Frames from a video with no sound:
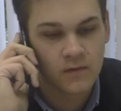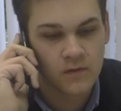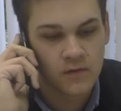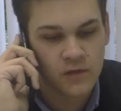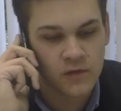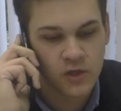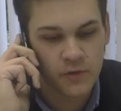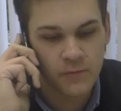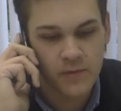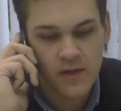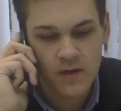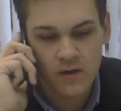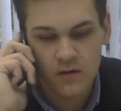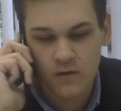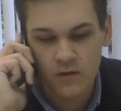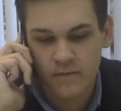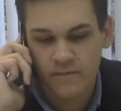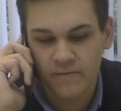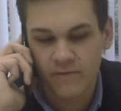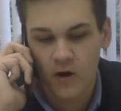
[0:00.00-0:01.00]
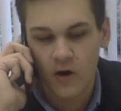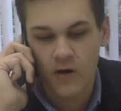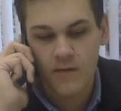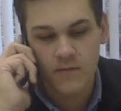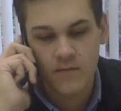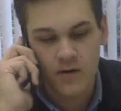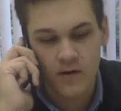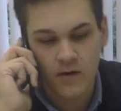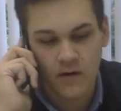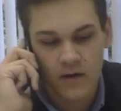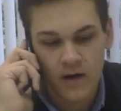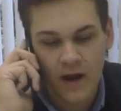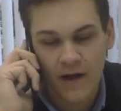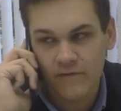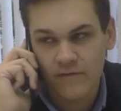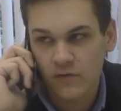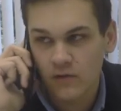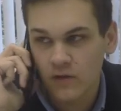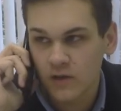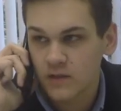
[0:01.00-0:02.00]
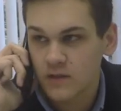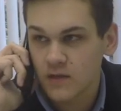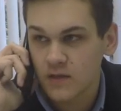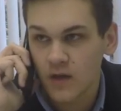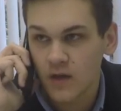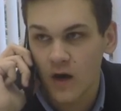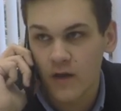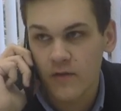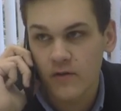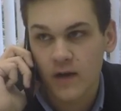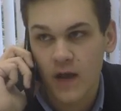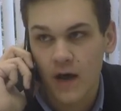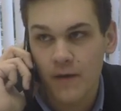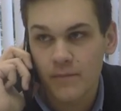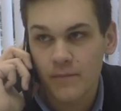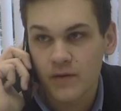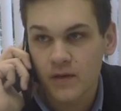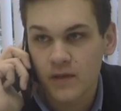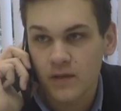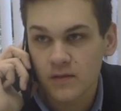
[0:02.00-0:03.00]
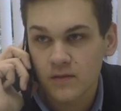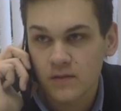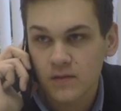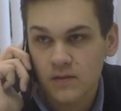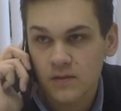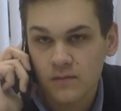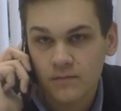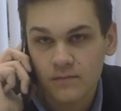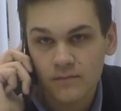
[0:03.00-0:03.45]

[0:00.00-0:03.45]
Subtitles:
So being a new farmer, have you looked into other companies?